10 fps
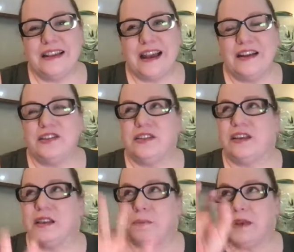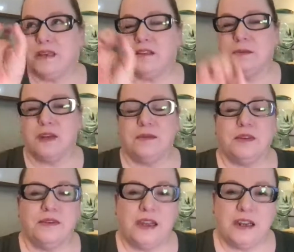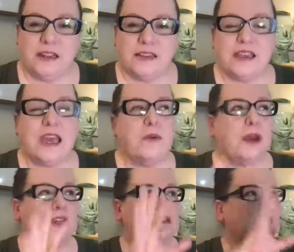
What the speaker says: I just like the peace sometimes of late nights. I can't wait until